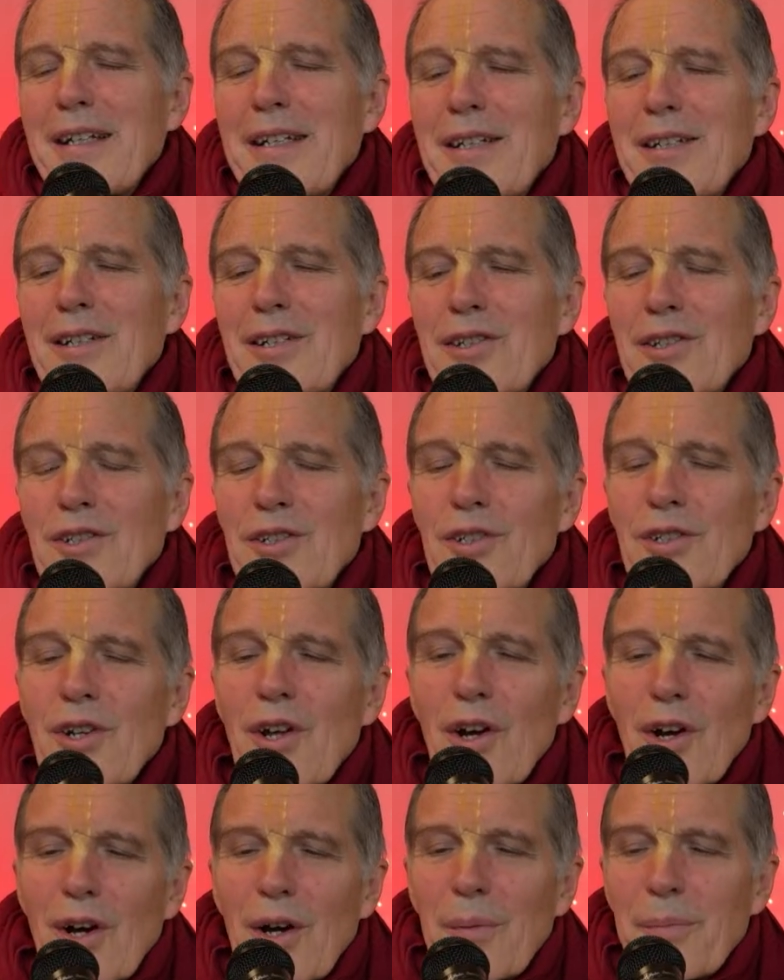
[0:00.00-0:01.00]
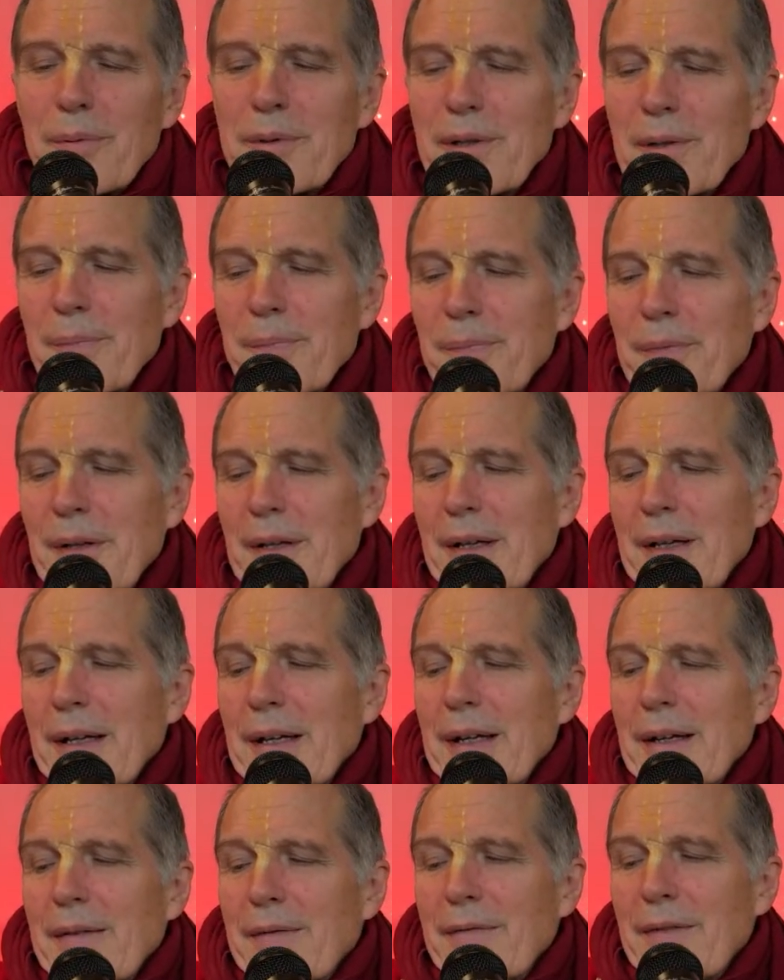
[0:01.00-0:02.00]
disturbed
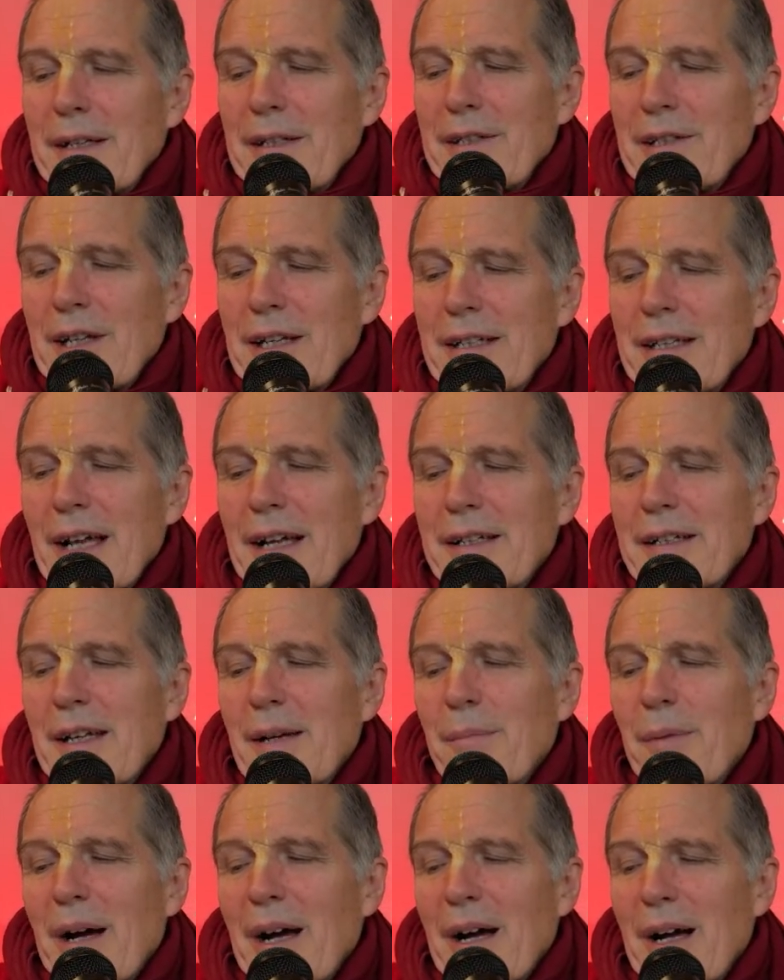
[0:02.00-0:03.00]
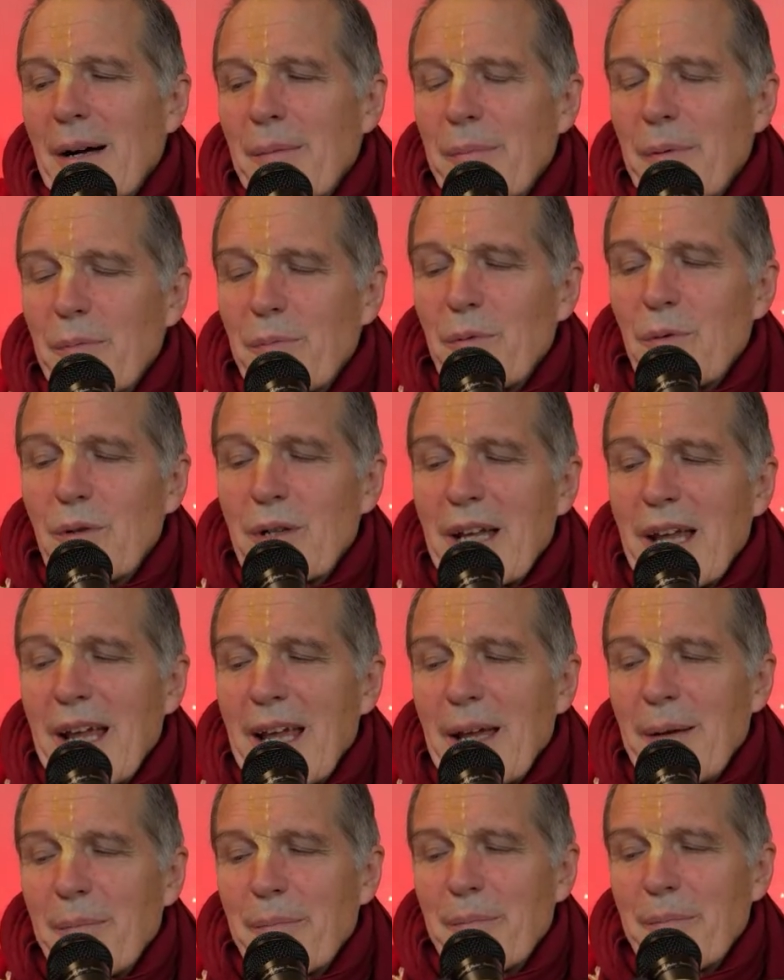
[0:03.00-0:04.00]
when Chaitanya Mahaprabhu
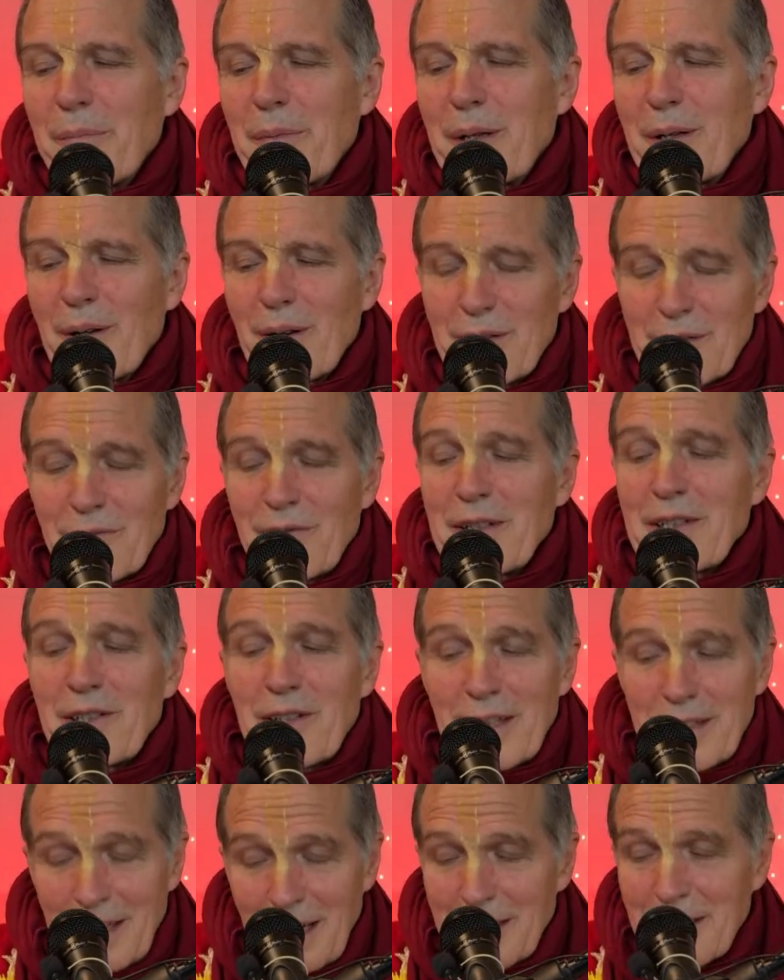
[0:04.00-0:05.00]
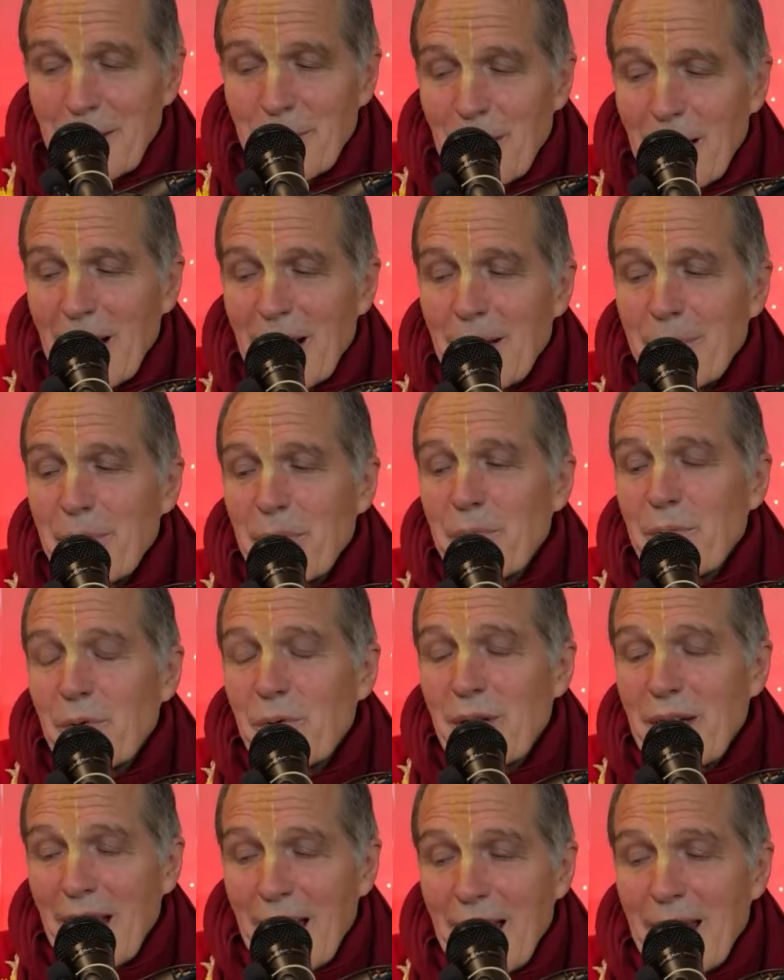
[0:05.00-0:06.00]
came, because when Chaitanya
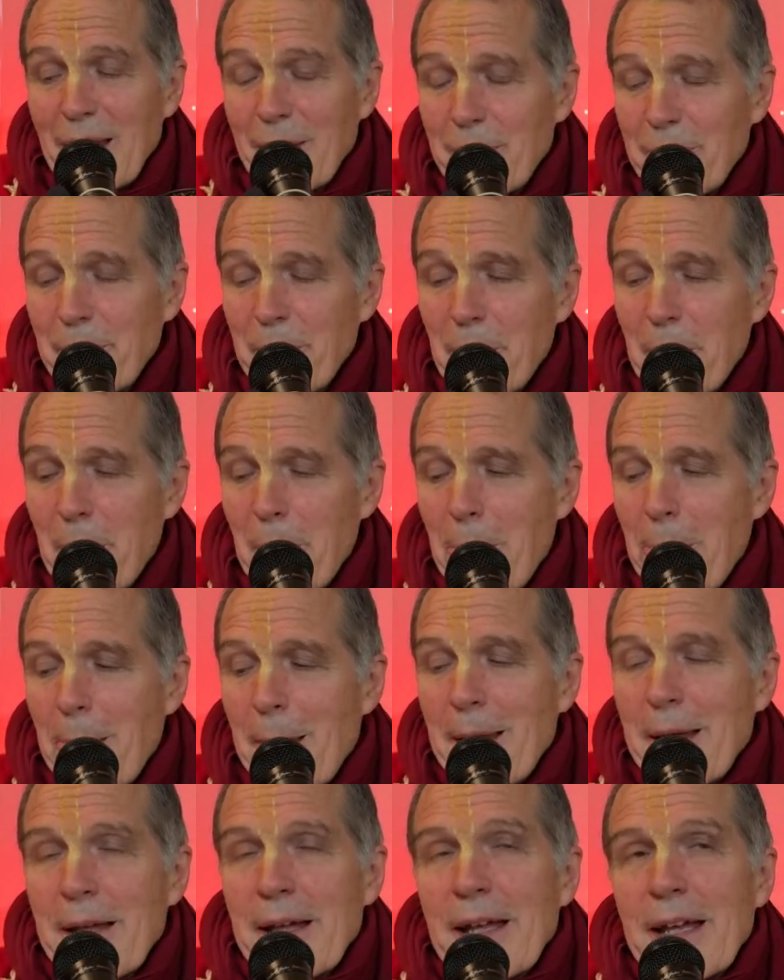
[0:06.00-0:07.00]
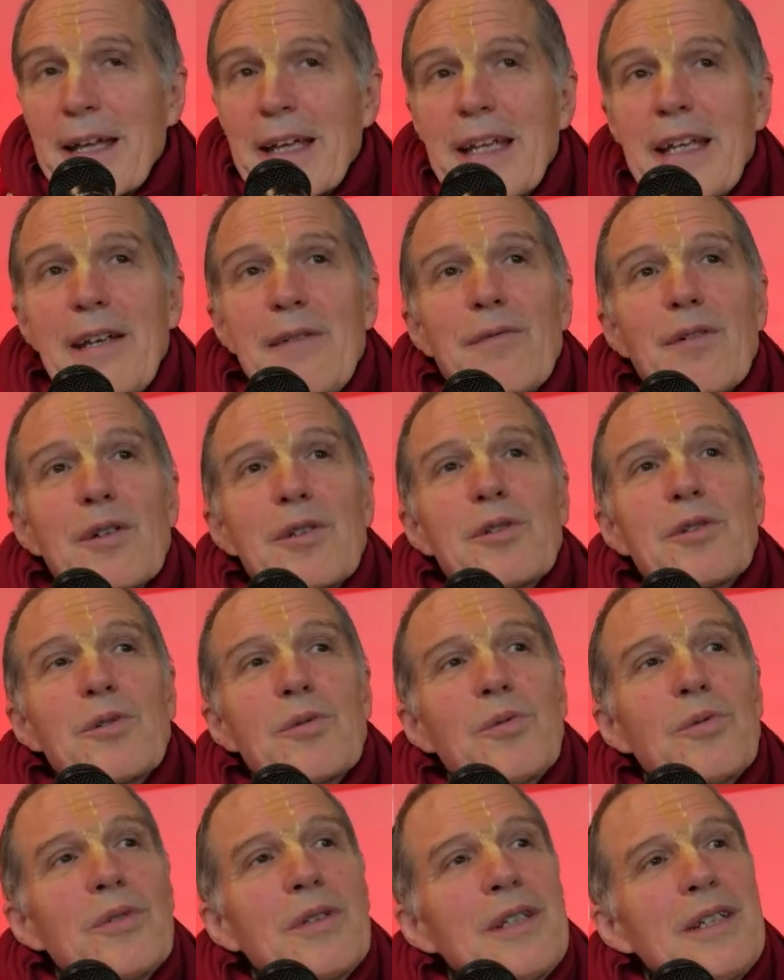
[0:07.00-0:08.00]
Mahaprabhu came, he would
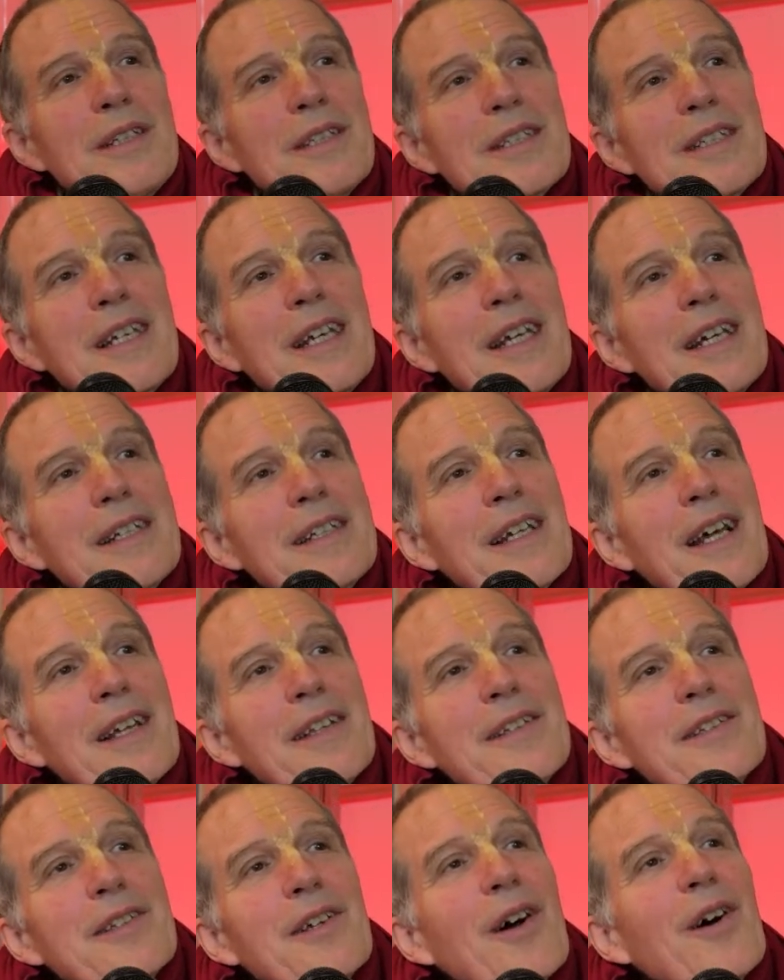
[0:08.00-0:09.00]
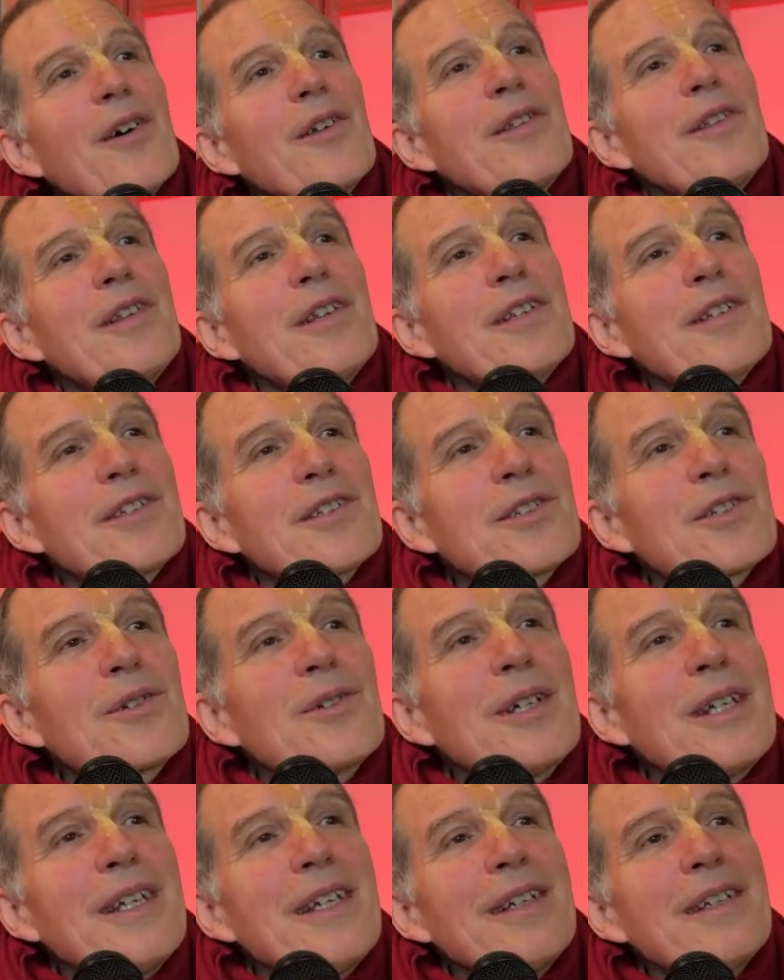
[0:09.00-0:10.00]
do these kirtans on the
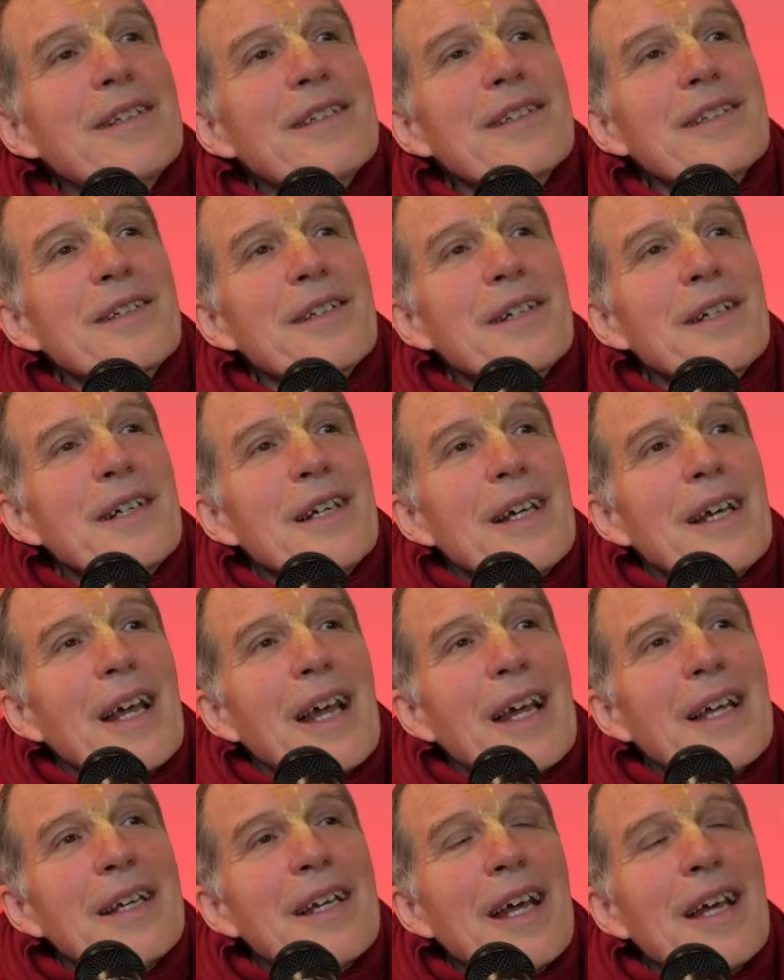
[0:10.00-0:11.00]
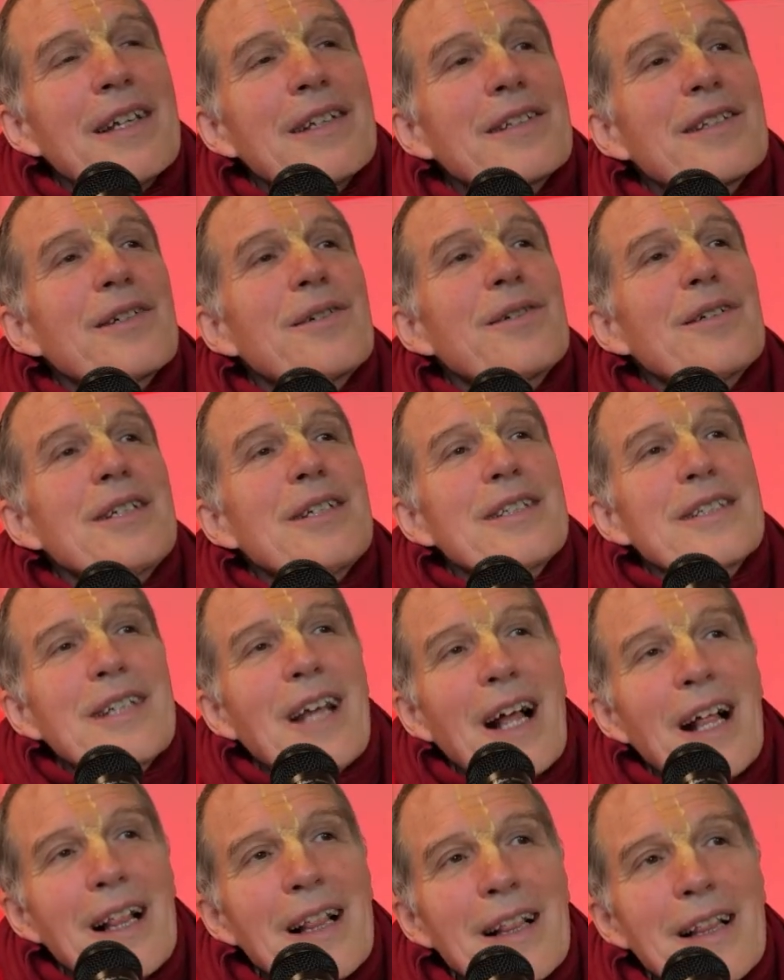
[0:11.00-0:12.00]
streets, and as a
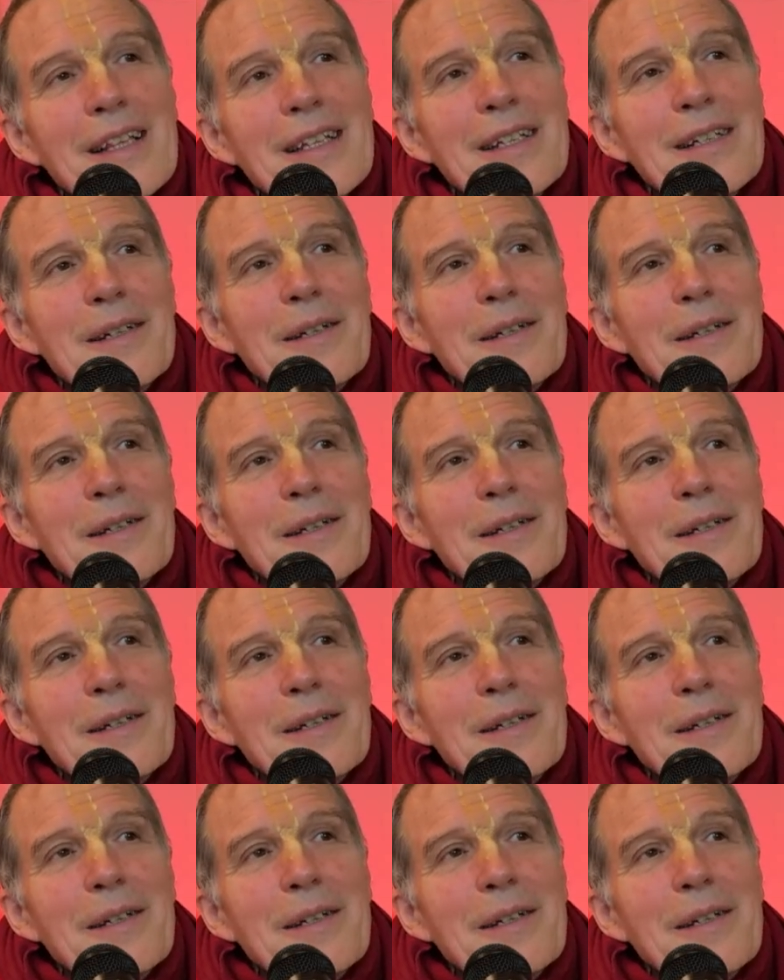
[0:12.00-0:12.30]
result,